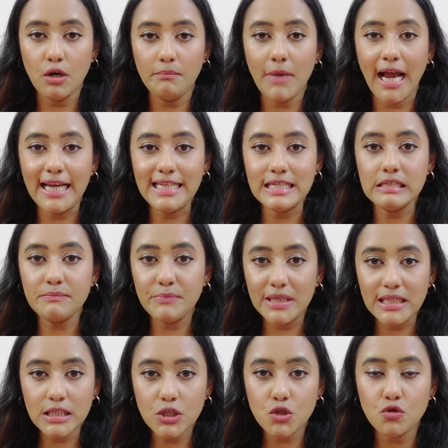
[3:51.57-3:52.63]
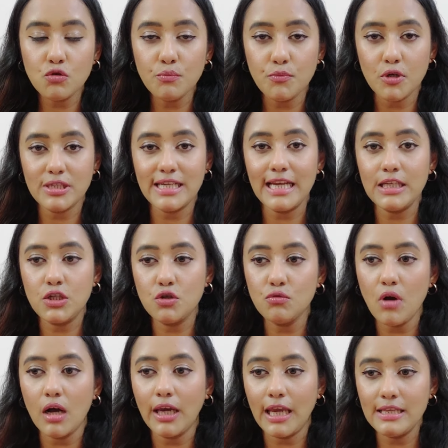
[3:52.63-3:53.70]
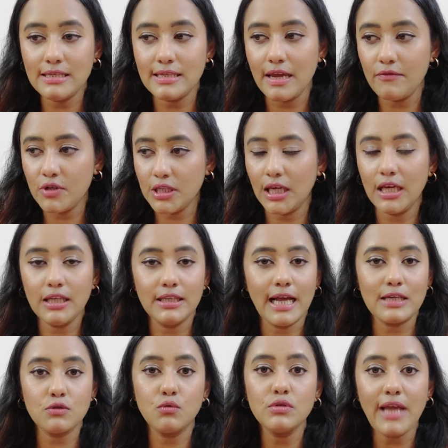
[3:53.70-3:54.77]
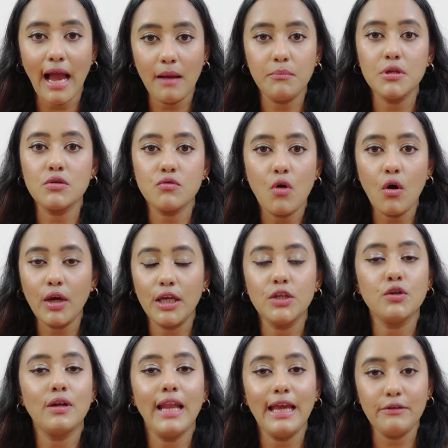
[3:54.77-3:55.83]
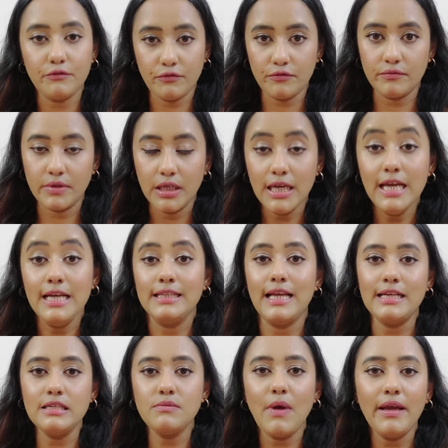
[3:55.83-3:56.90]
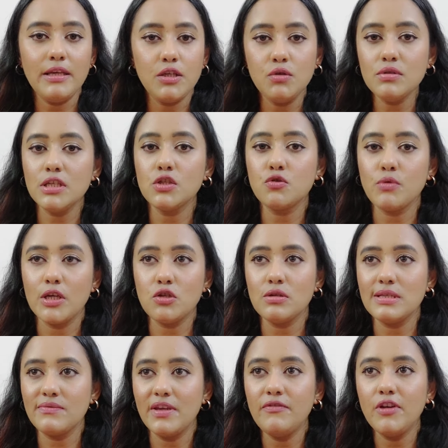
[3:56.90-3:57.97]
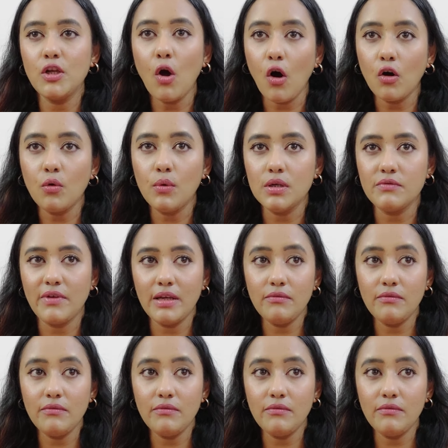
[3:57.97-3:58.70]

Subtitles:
Your mind is built to protect you against everything that could happen wrong in your life. That is why in new situations we feel awkward.